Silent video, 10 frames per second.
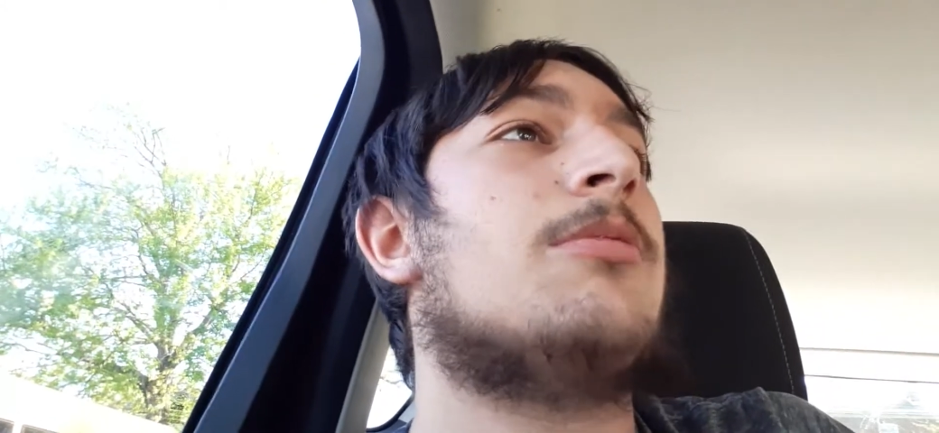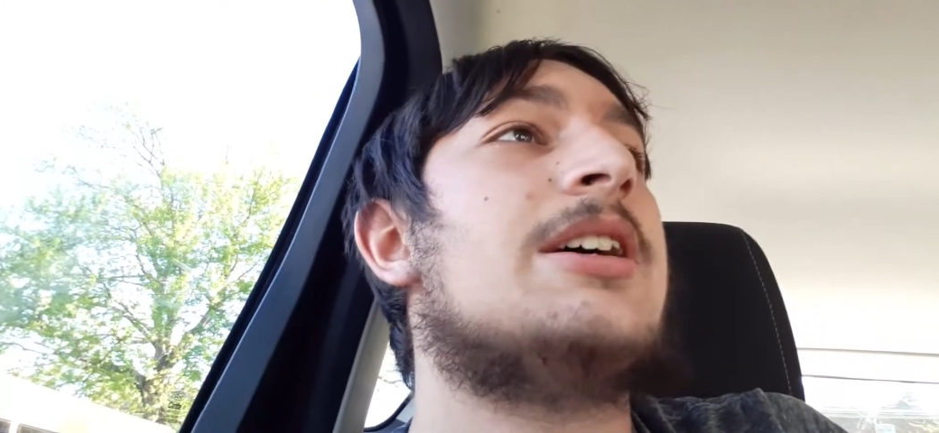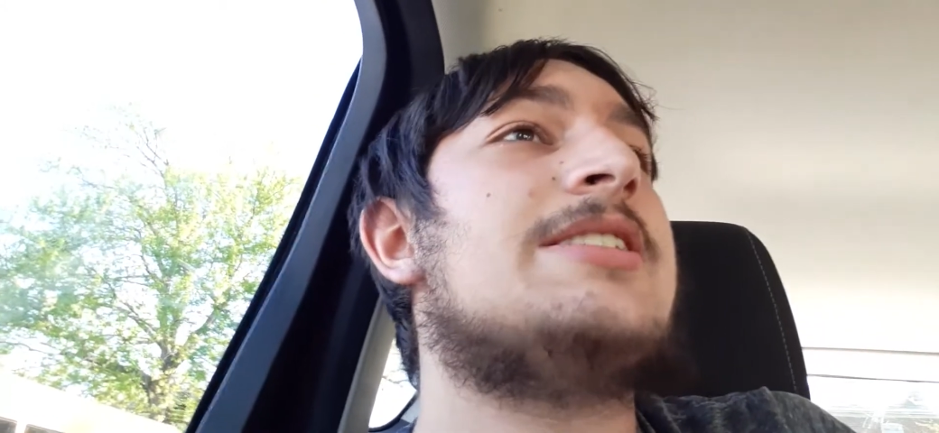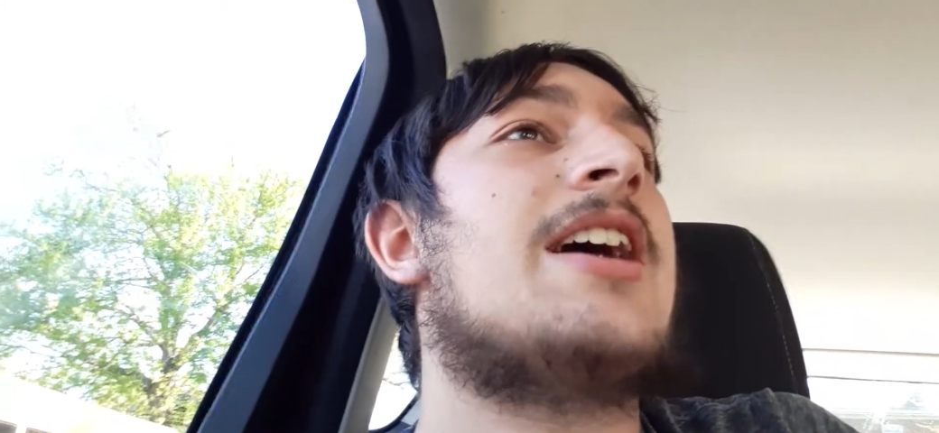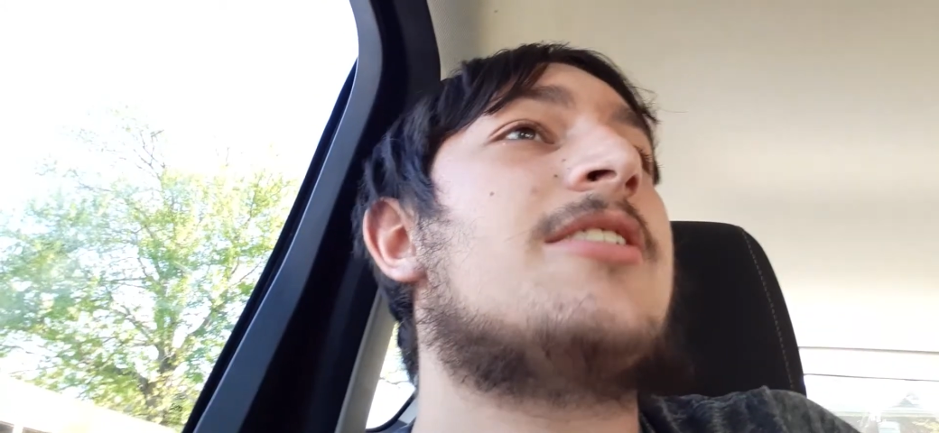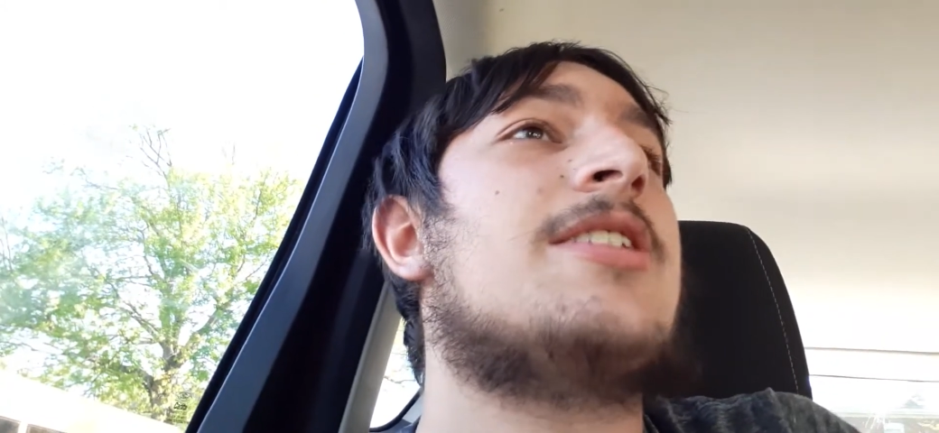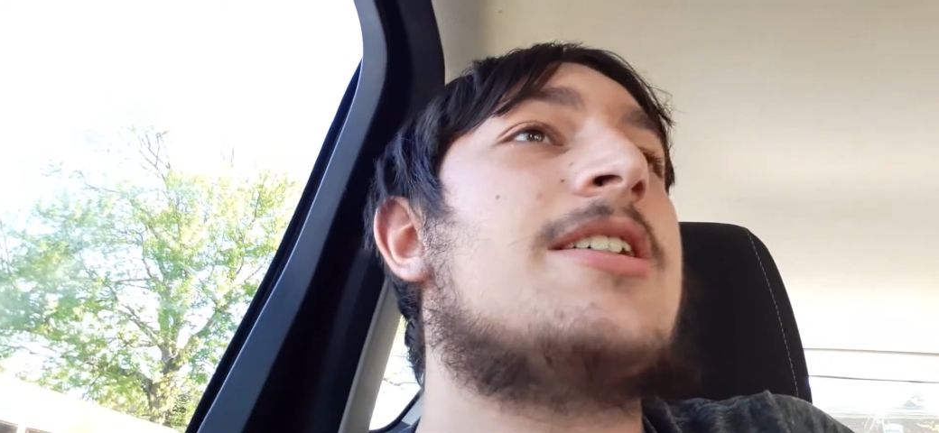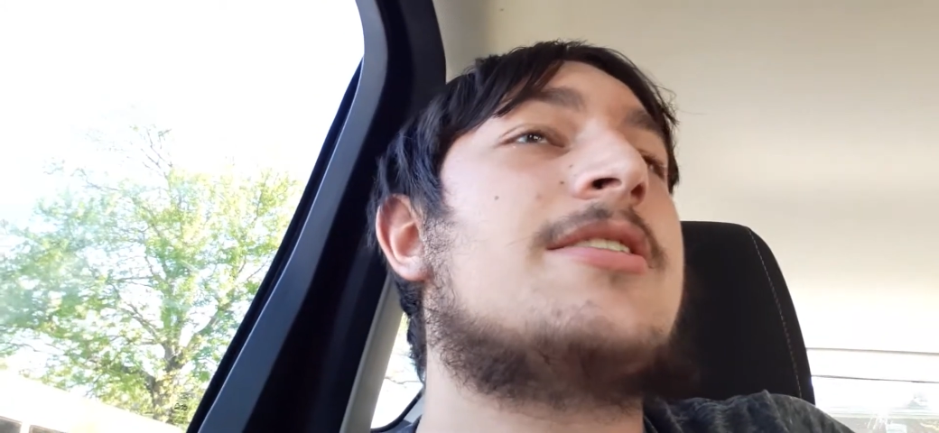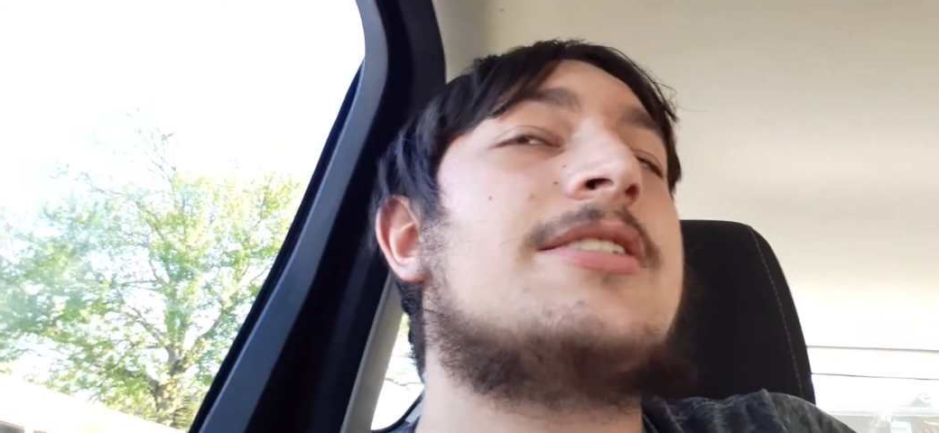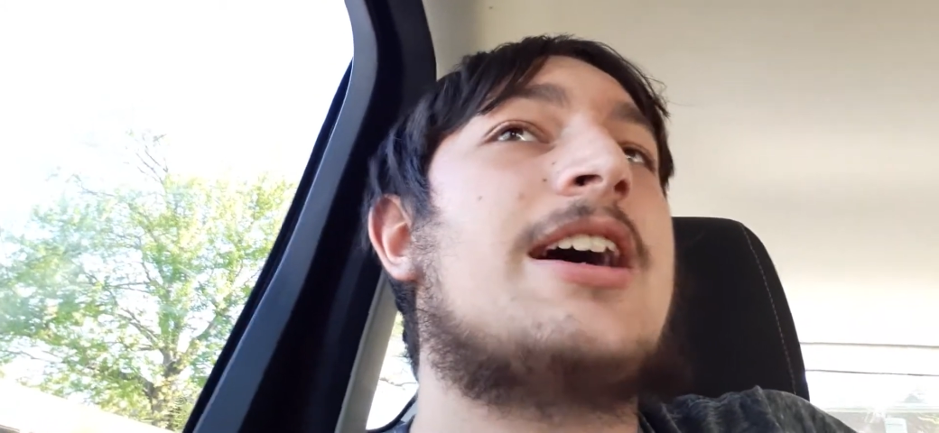way down
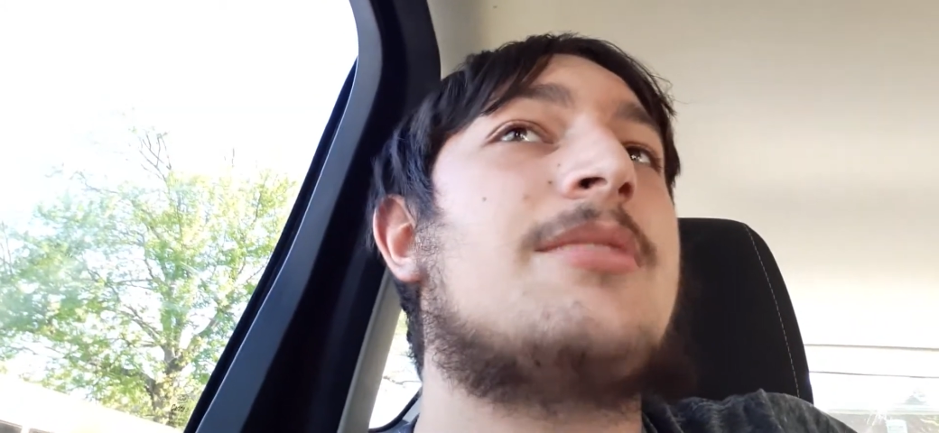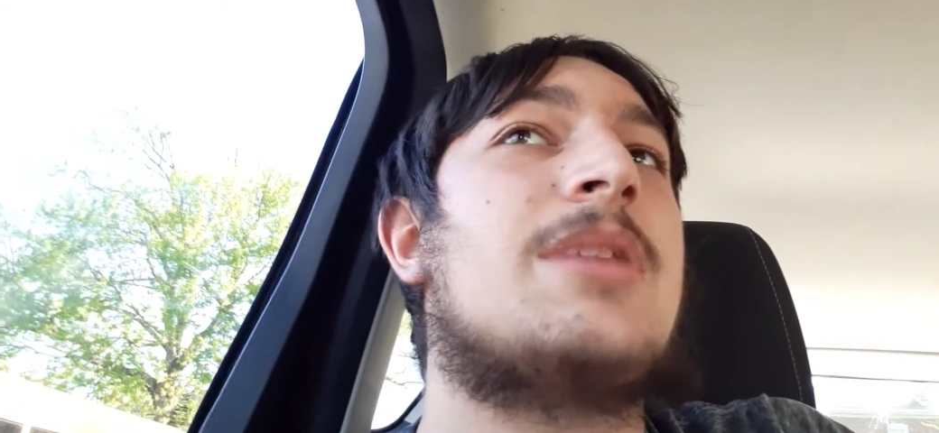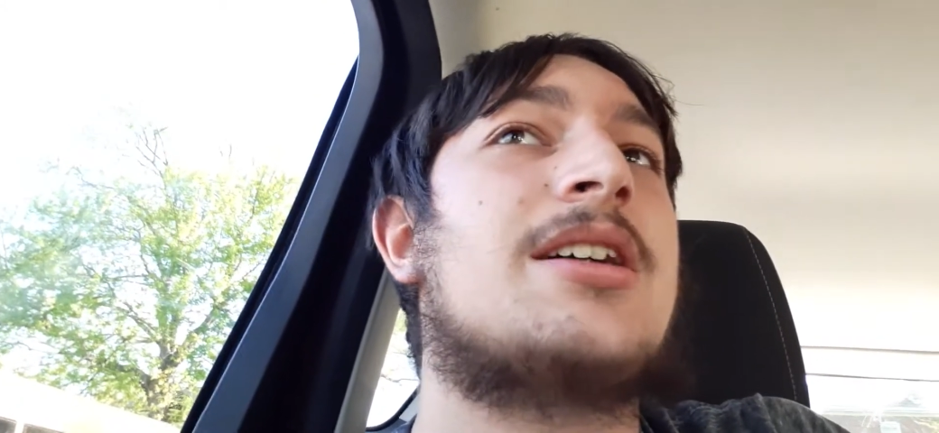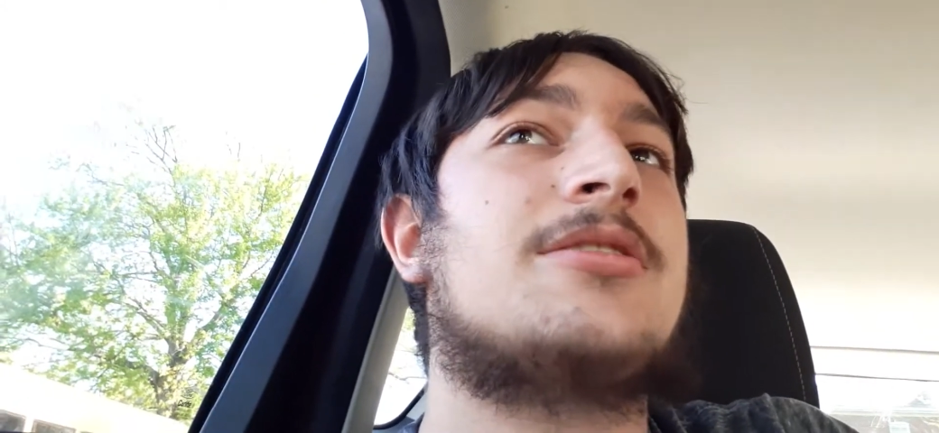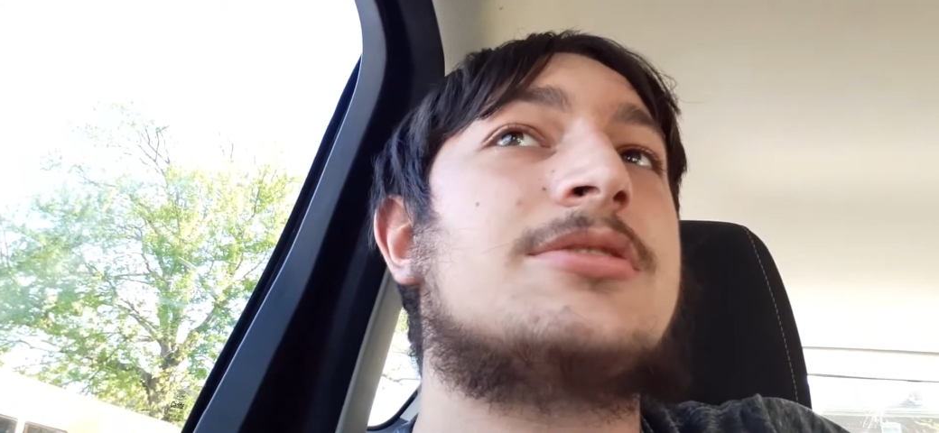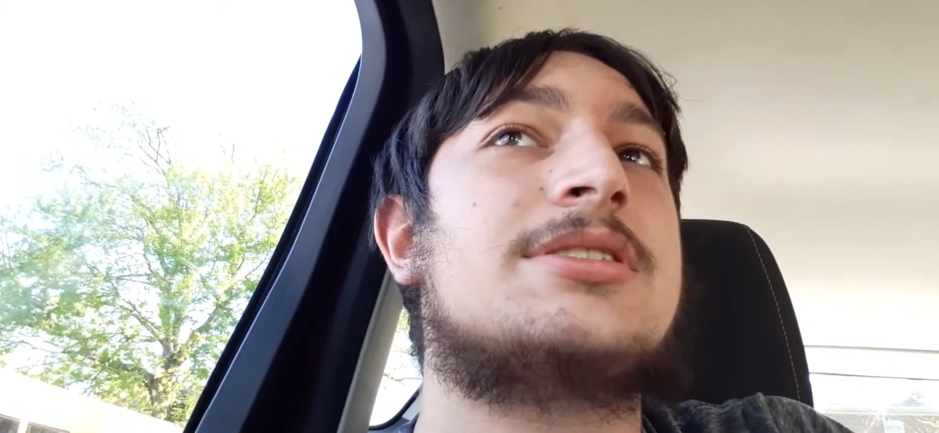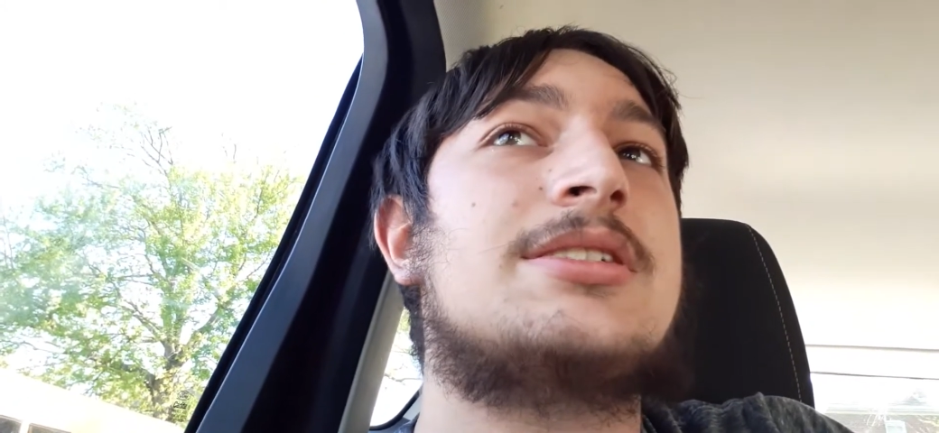there, nine miles